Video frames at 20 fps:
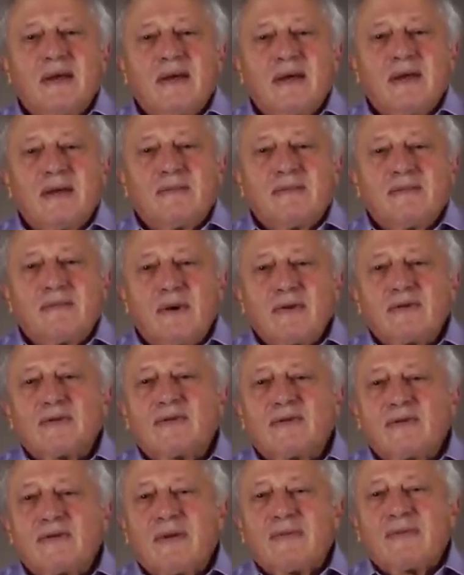most
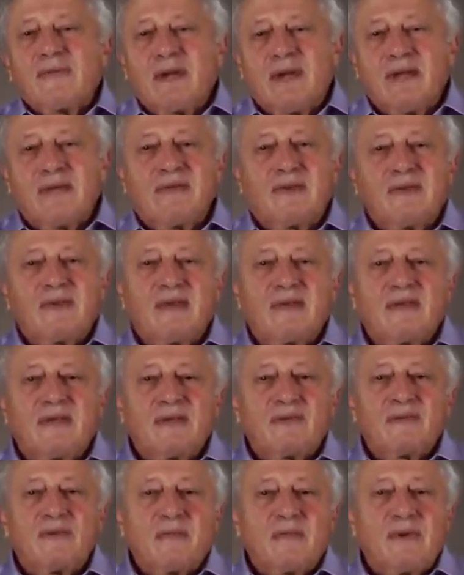of them believing that
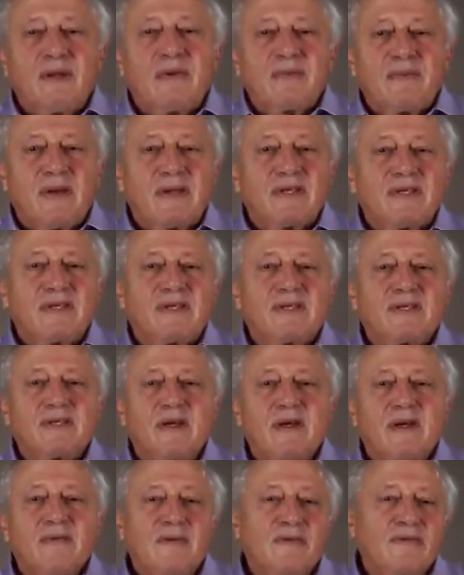this would be a basis
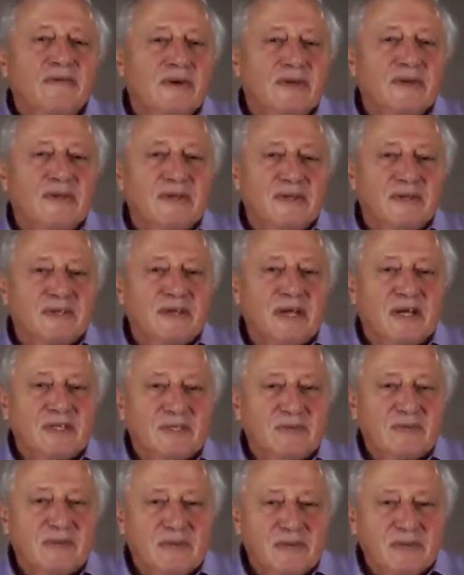for further
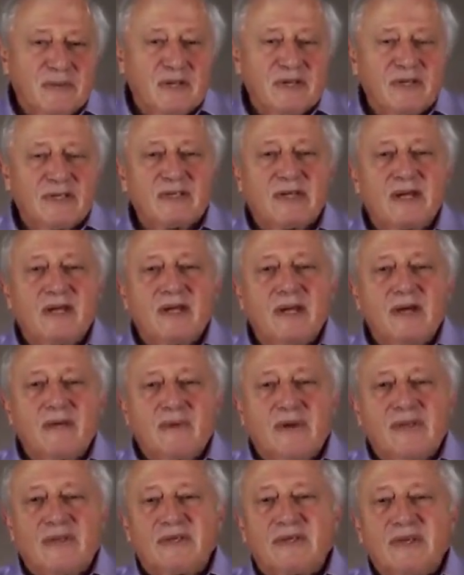discussion with the British
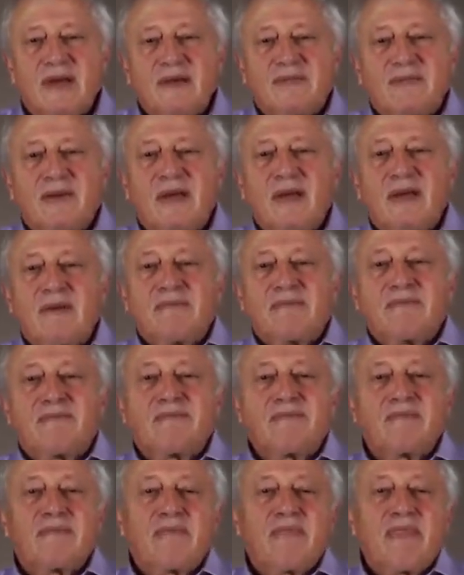when the time came.
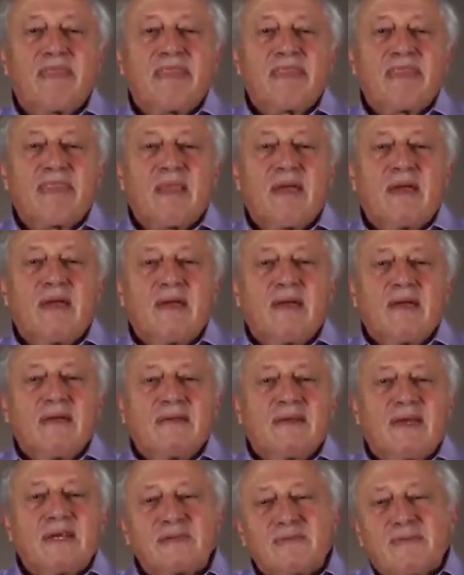
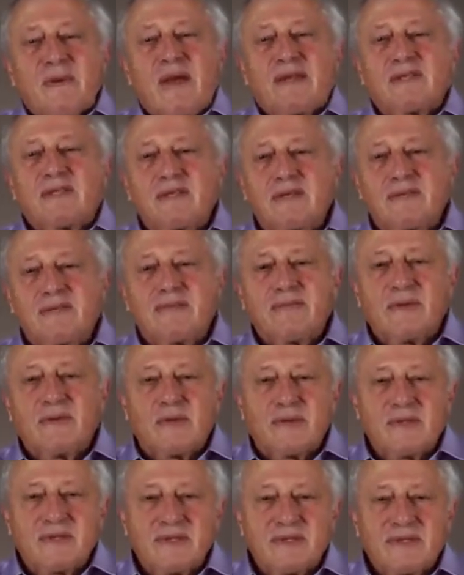The expansion of the
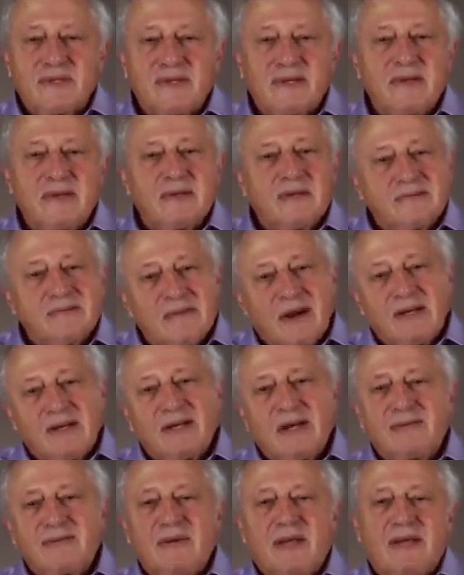borders might
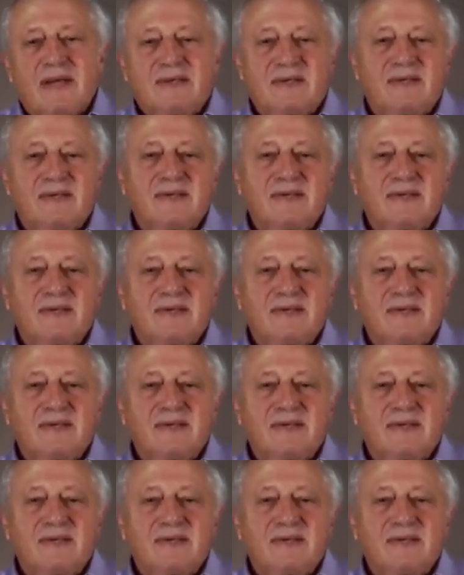come later.